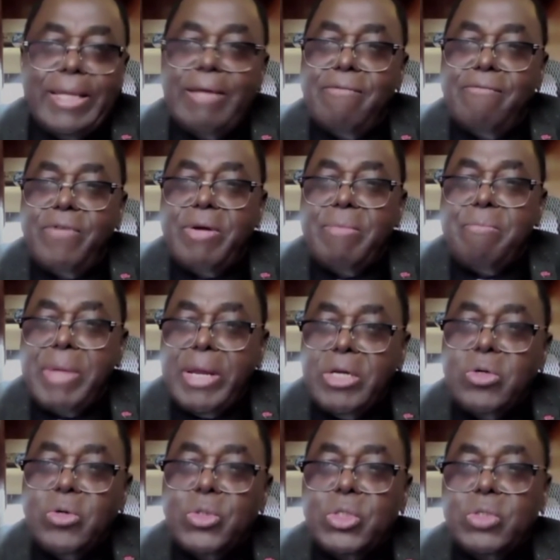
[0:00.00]
Every
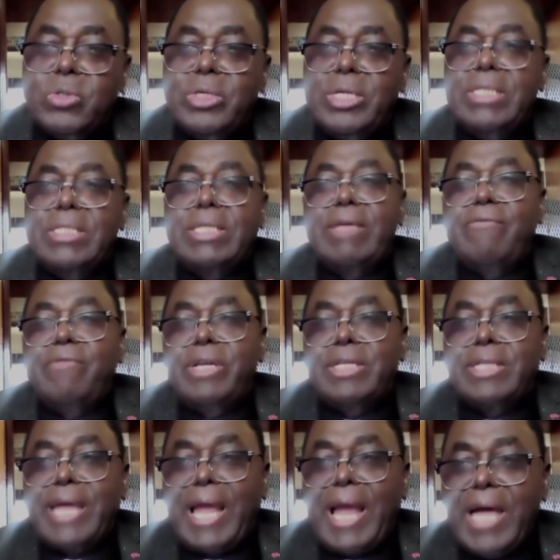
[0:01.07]
medical student, every
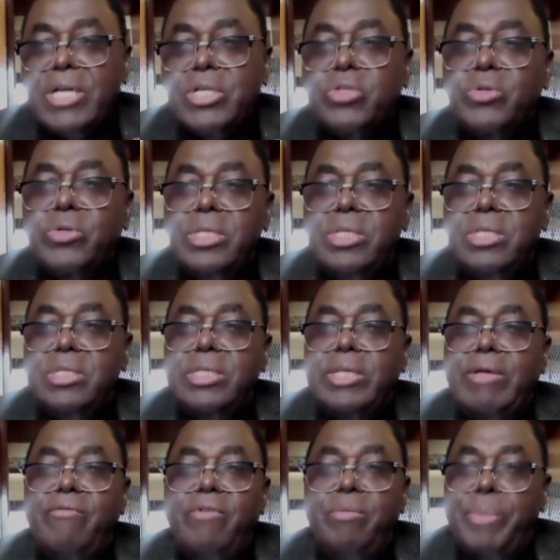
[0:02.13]
psychiatrist,
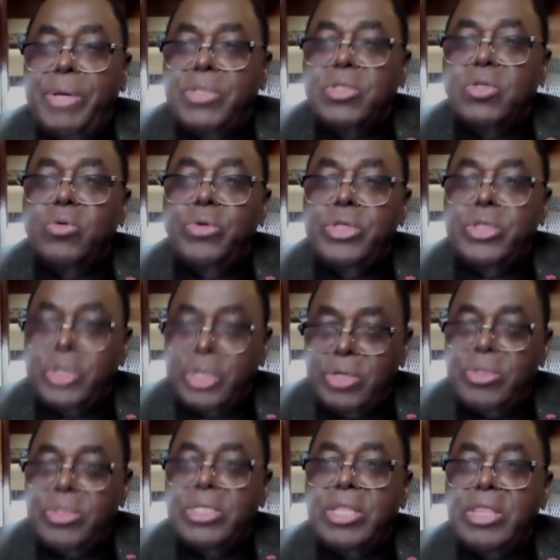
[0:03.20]
every person who is
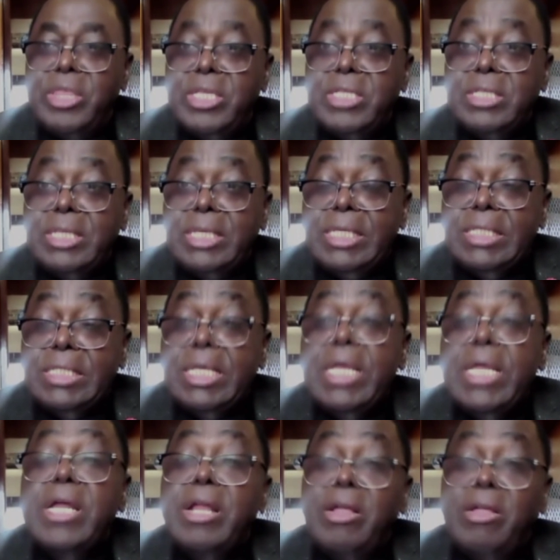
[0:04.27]
interested in these things,
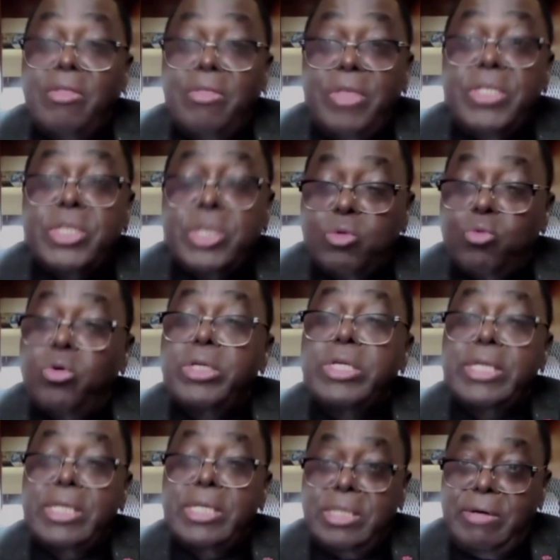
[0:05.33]
this is
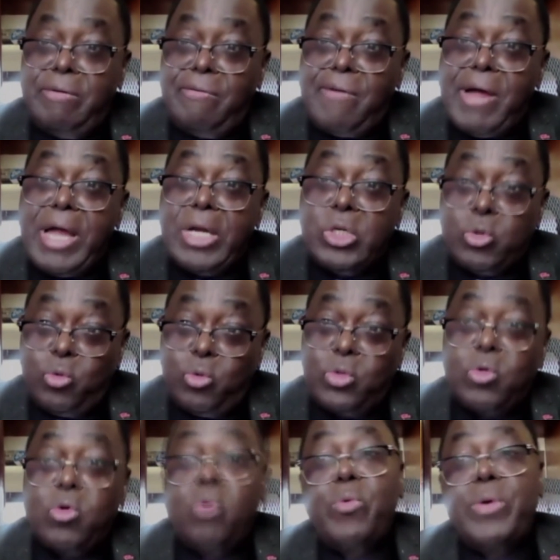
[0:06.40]
what is referred to.
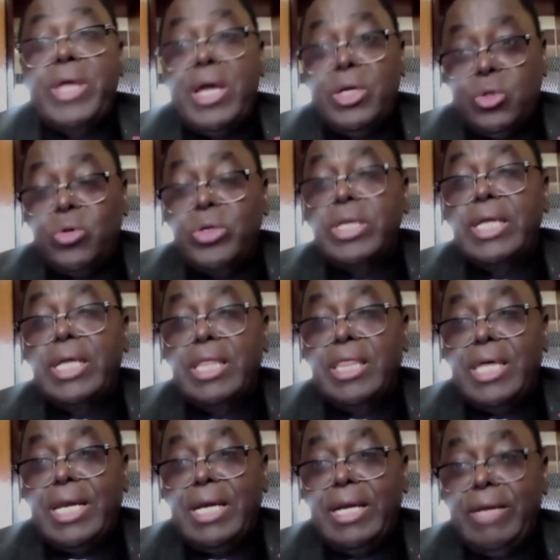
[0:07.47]
So we are talking at
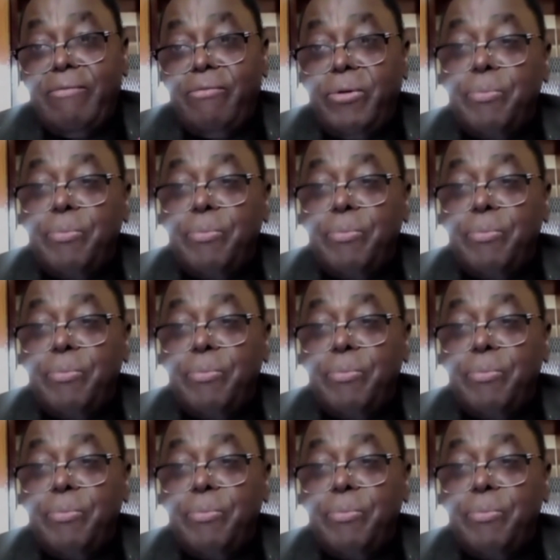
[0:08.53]
that level.